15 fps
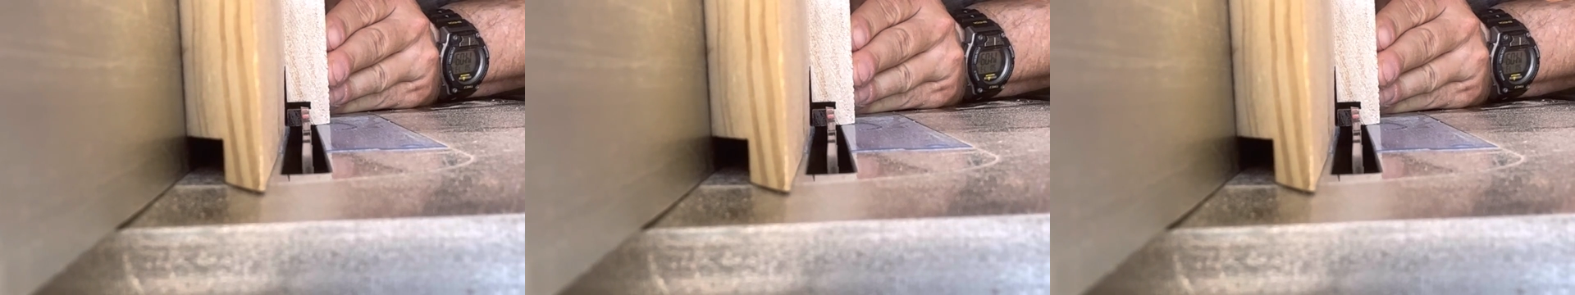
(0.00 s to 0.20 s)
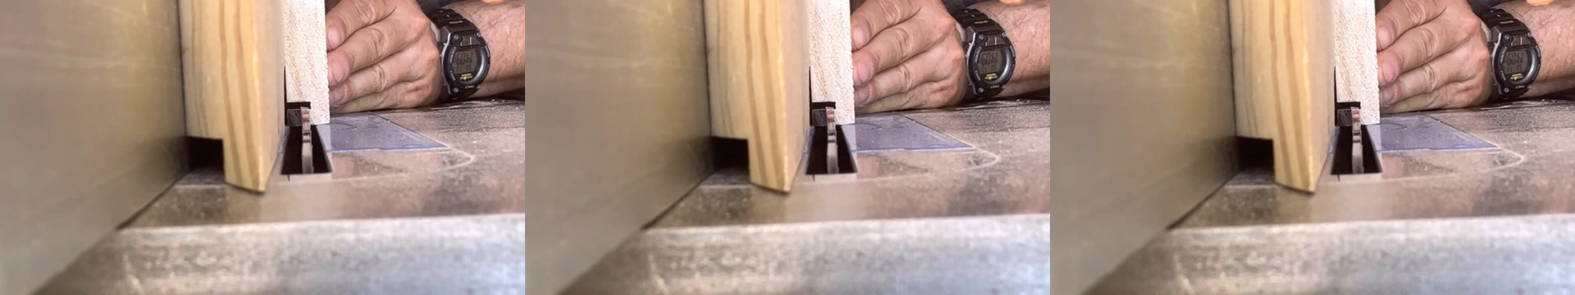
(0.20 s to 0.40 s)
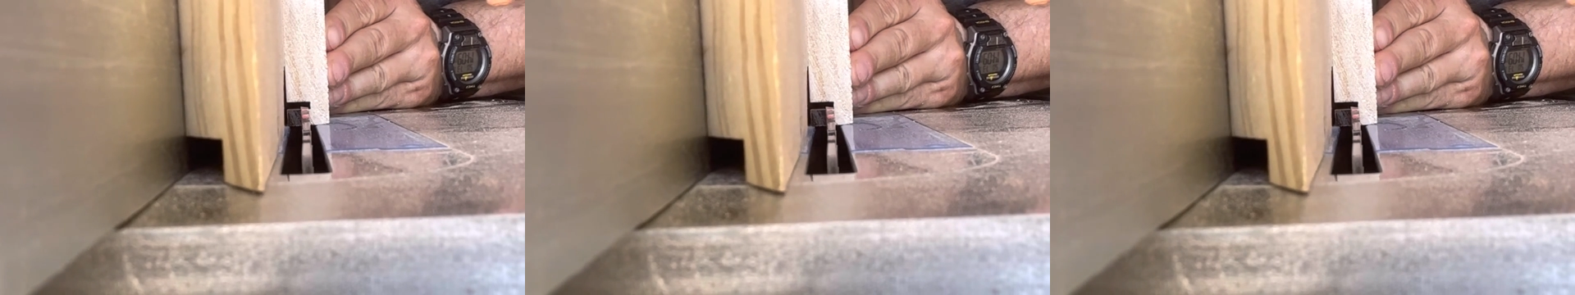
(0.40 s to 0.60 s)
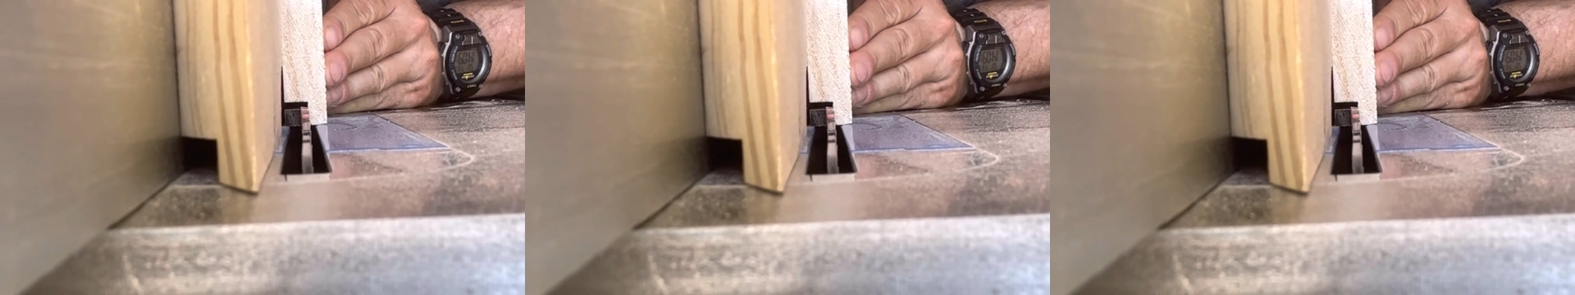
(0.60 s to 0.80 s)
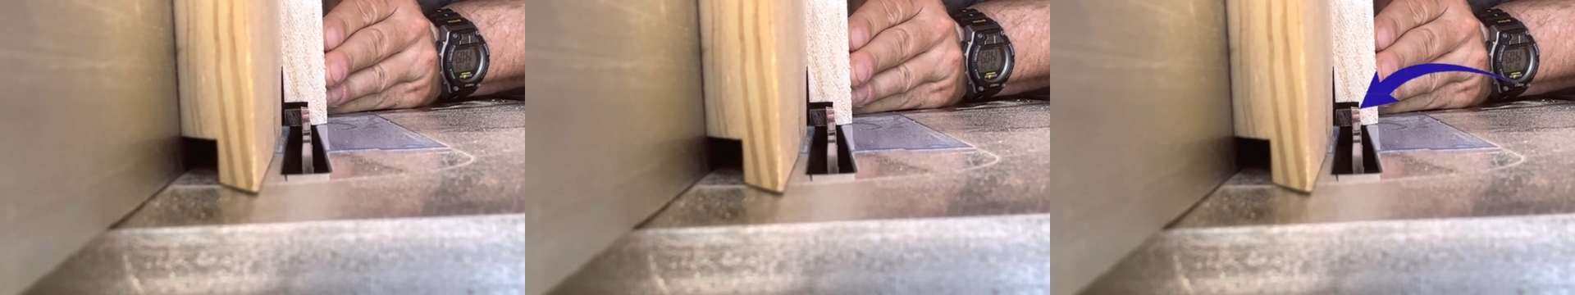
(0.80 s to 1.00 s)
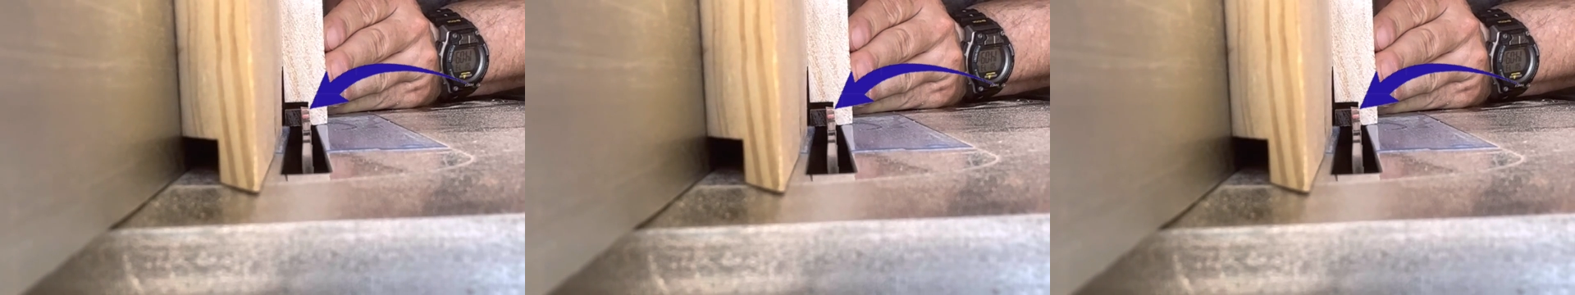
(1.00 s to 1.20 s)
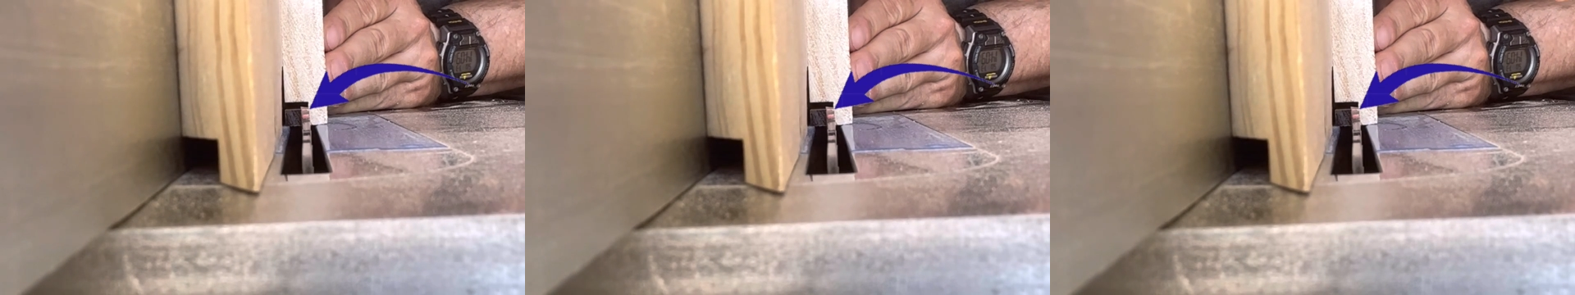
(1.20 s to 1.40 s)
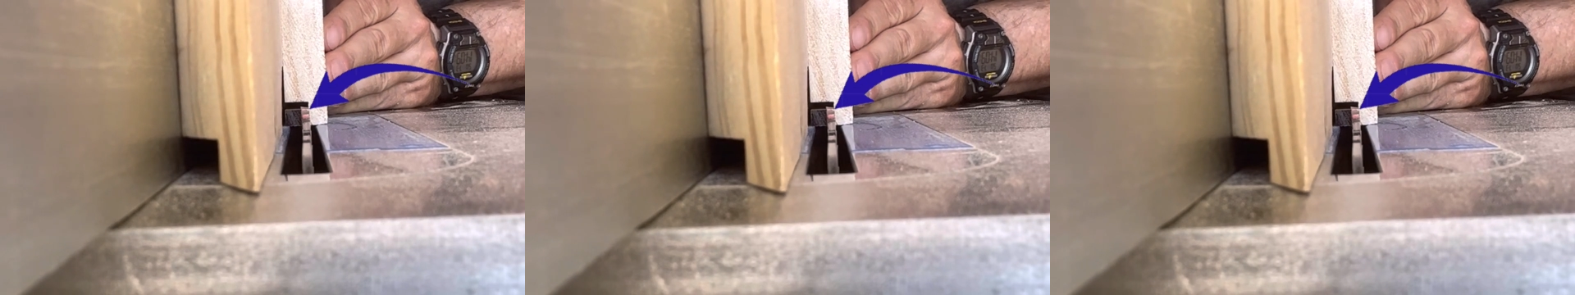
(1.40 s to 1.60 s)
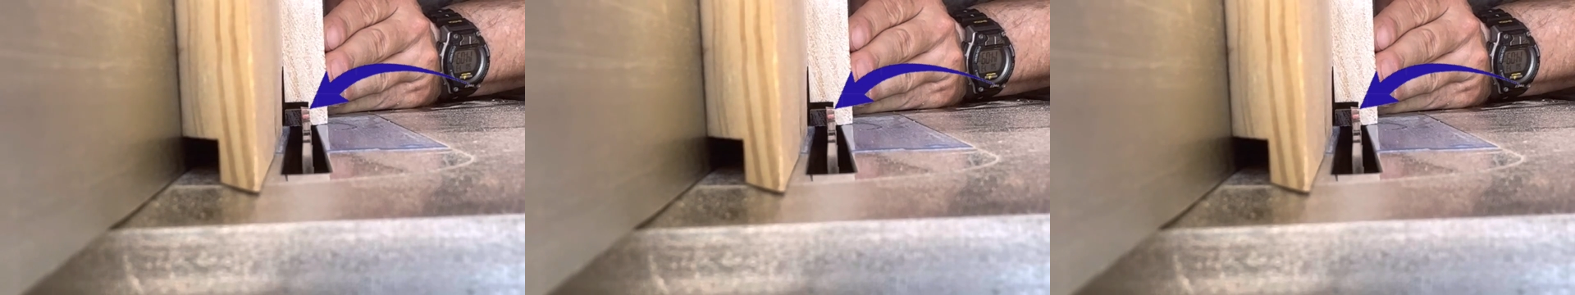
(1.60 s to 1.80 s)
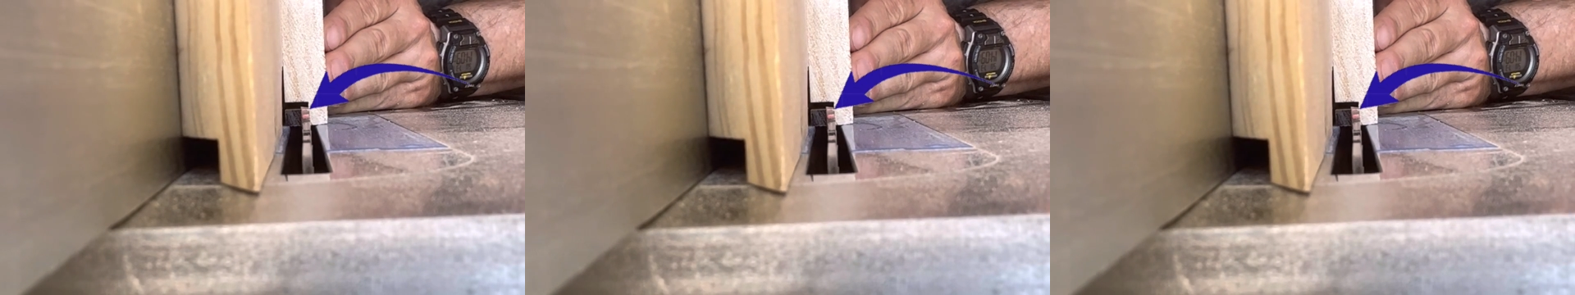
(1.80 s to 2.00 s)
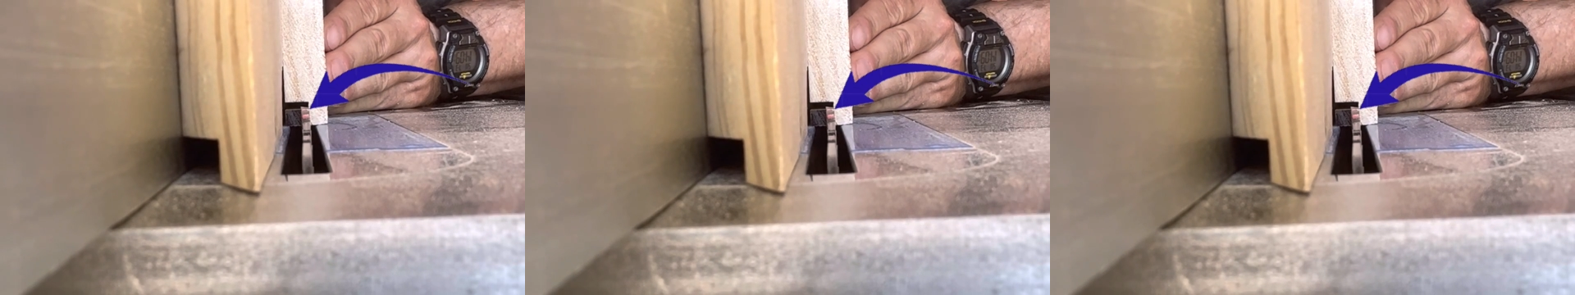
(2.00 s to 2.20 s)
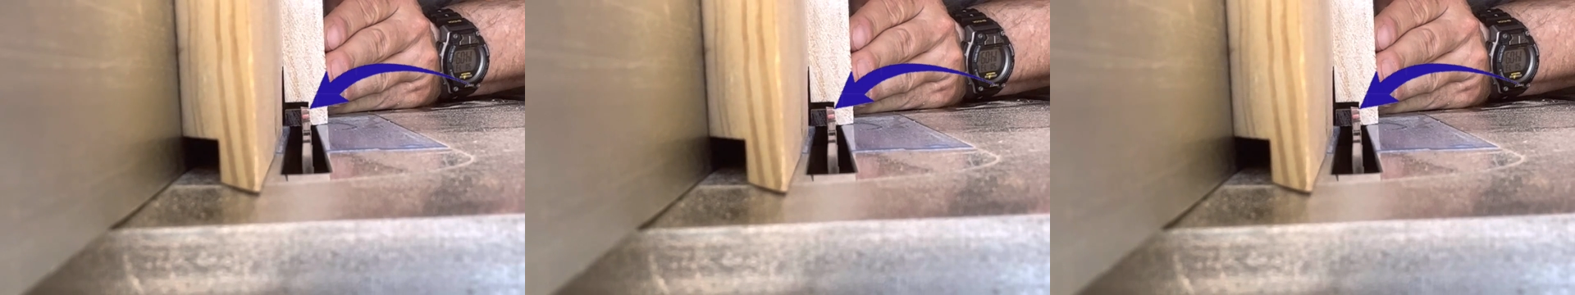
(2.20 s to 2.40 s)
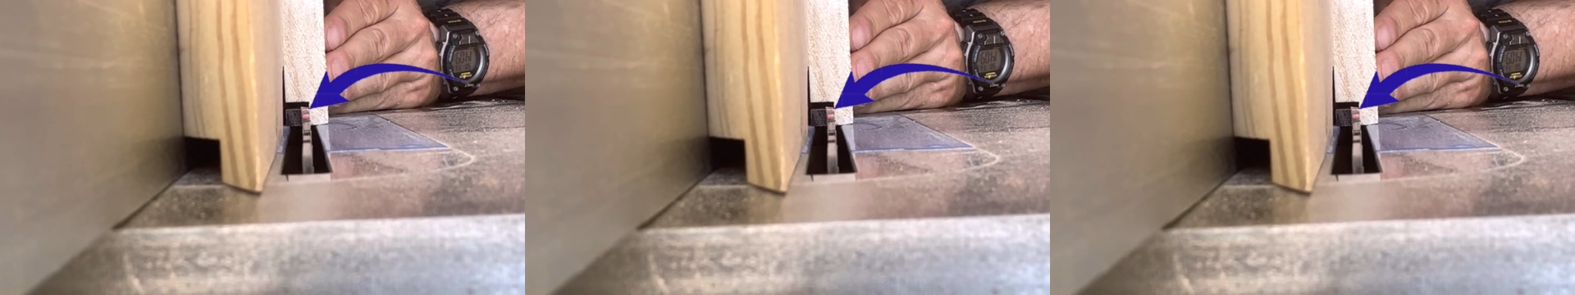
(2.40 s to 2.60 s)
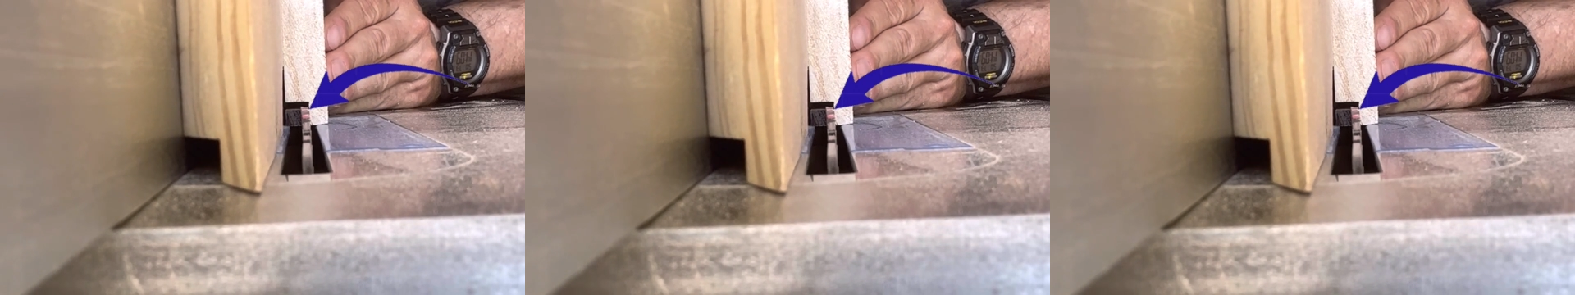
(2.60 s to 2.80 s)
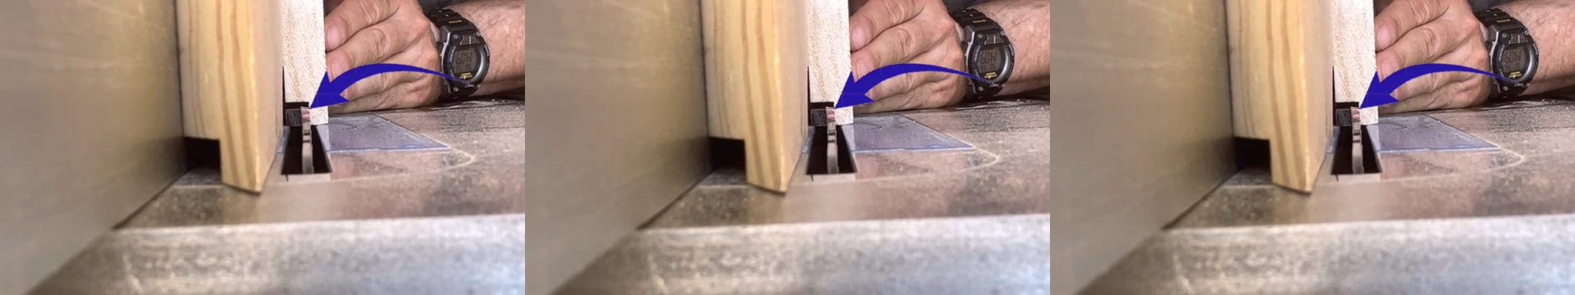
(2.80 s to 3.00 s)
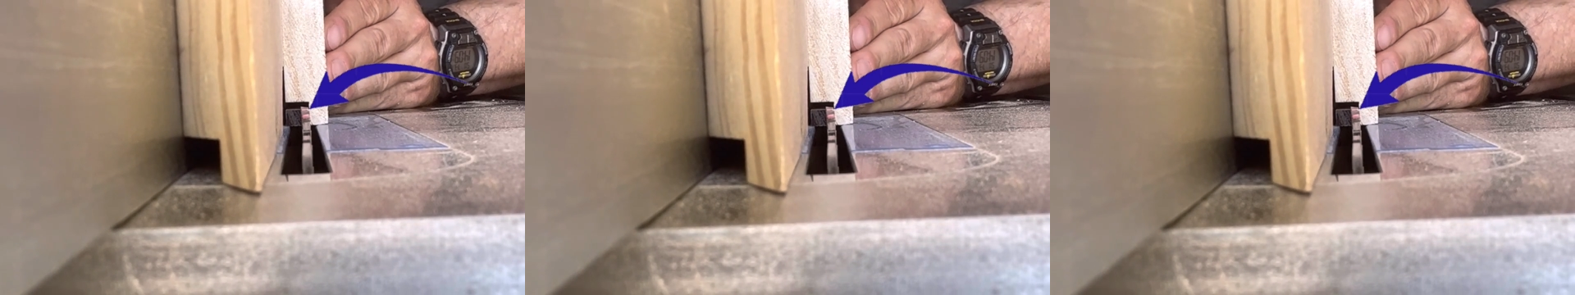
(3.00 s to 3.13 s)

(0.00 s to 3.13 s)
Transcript: [unreadable: no face in view]